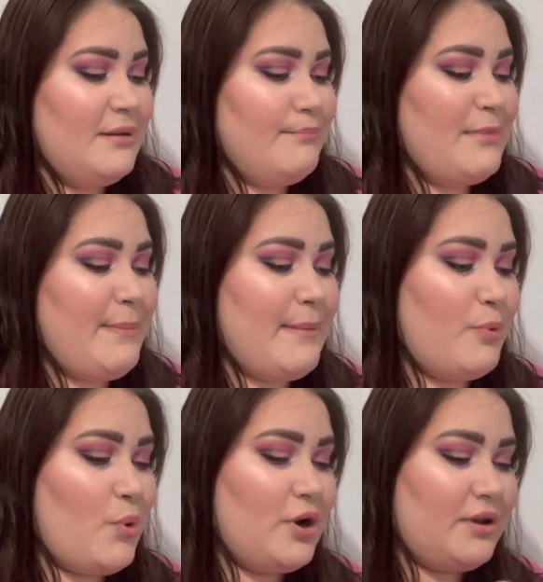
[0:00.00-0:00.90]
My
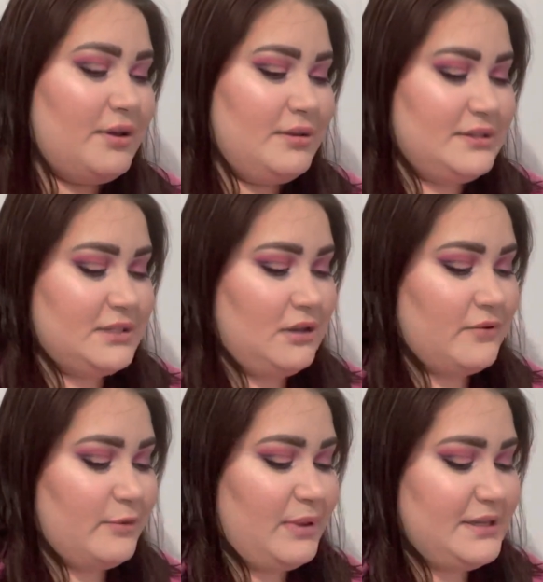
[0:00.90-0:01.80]
paperwork, it's all
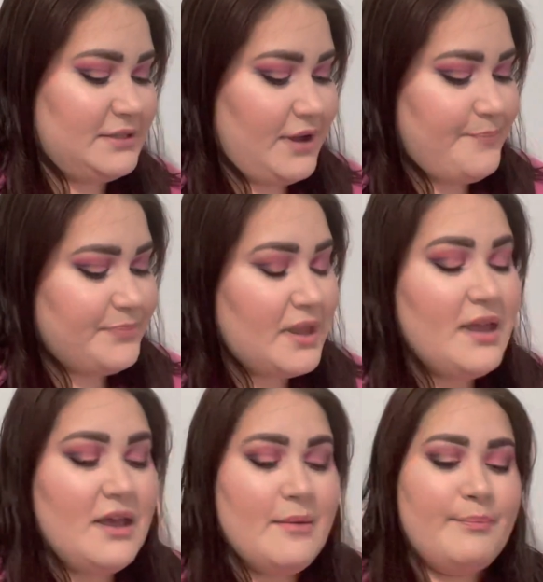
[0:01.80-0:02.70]
over the place. Okay.
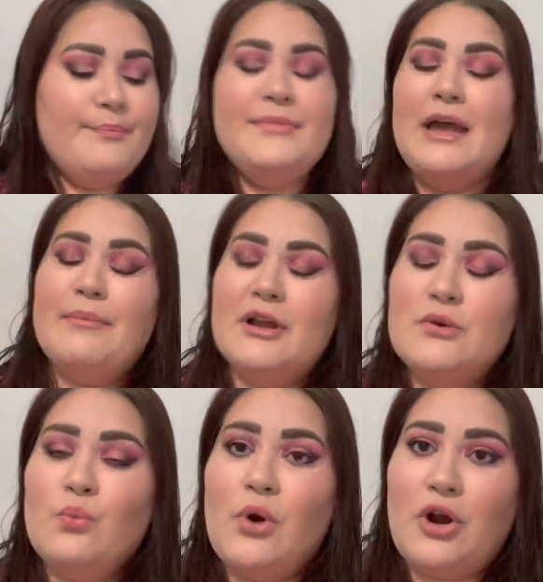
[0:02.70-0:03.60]
Yeah, I'm going
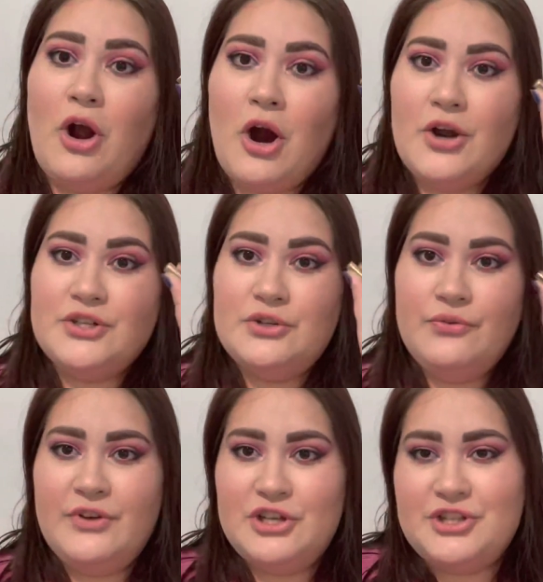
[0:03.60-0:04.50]
to work hard to
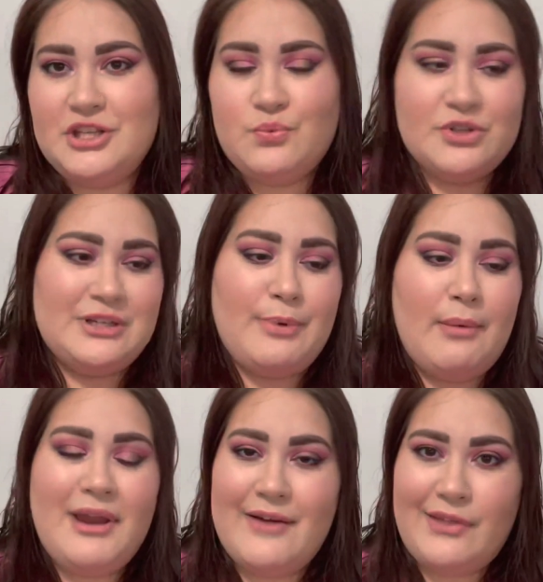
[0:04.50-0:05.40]
finish this, which I
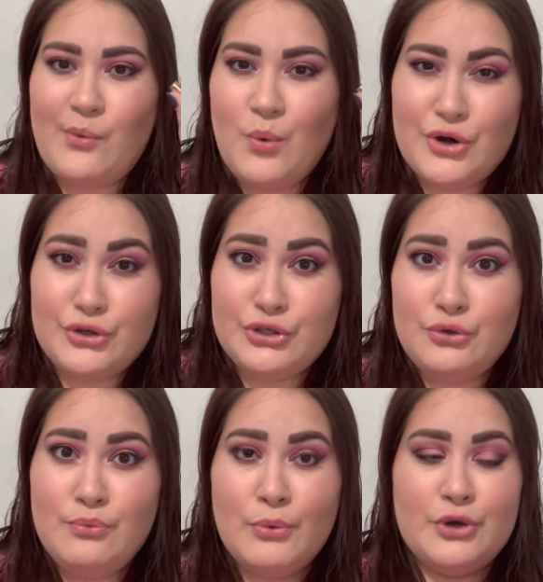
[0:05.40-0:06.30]
probably have like 1 or
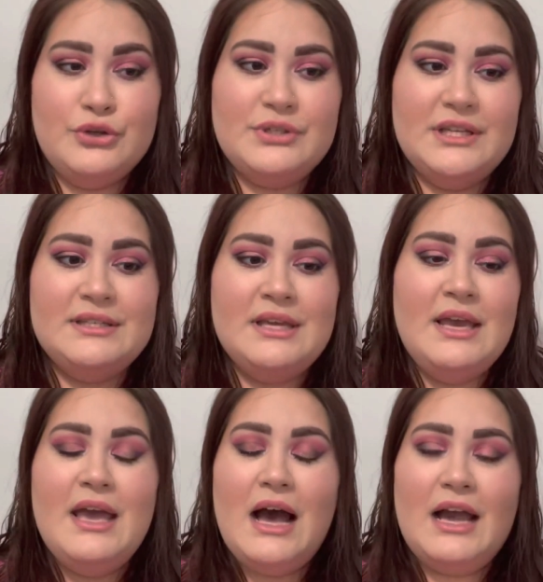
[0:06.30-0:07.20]
2 more uses.
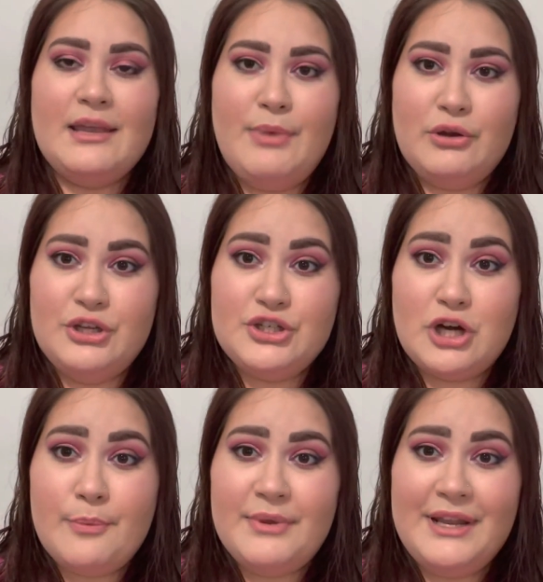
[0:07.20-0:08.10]
I can barely
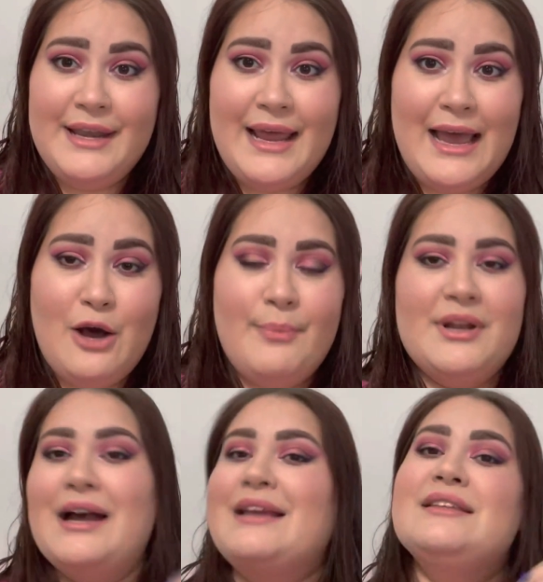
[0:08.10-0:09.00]
sharpen it now,
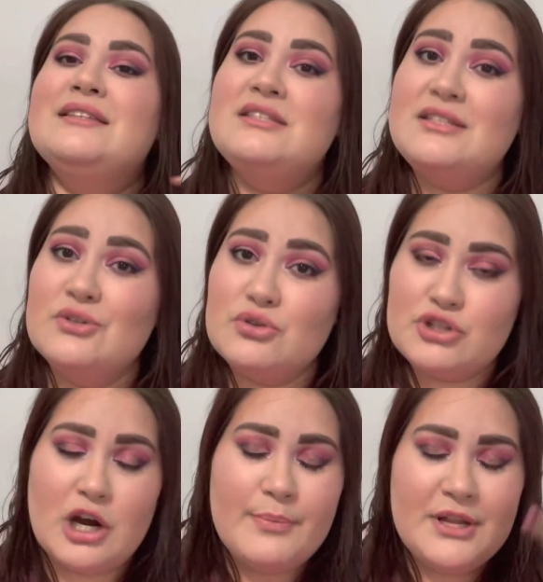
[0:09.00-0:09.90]
but I can still
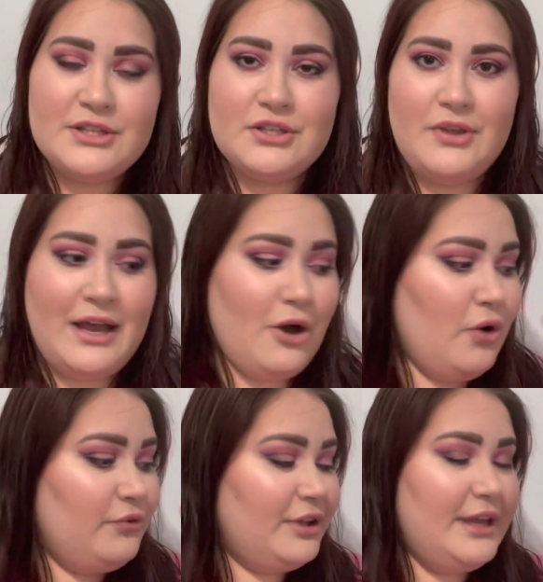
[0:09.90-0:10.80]
sharpen it. So yeah,
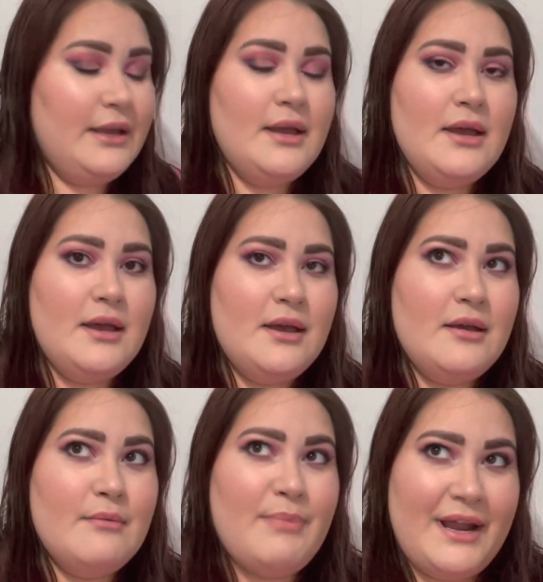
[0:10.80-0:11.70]
hopefully
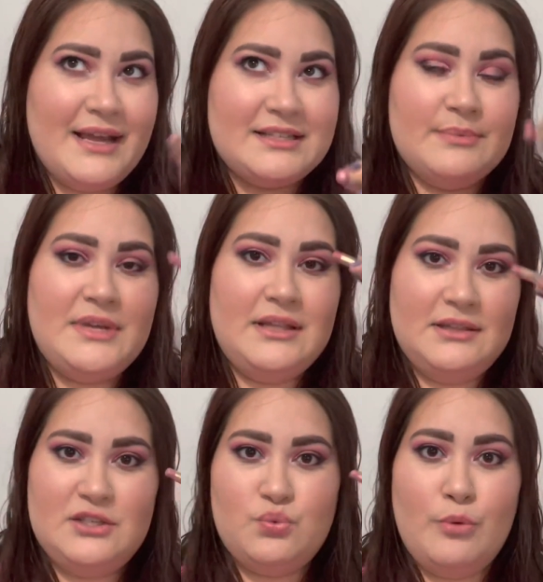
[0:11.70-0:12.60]
by next update,
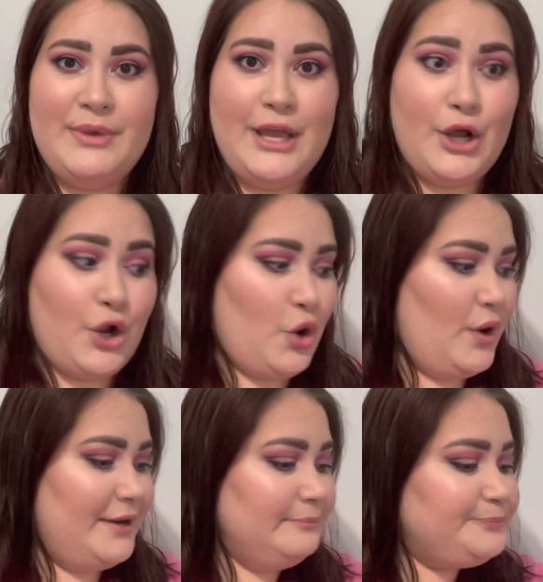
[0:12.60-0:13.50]
this will be
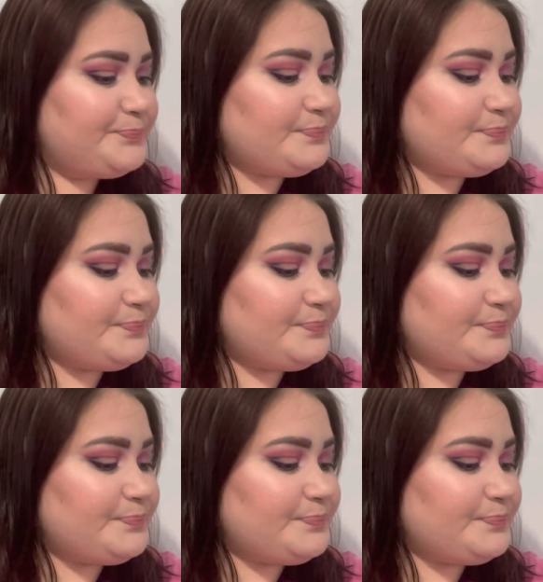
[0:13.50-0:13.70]
gone.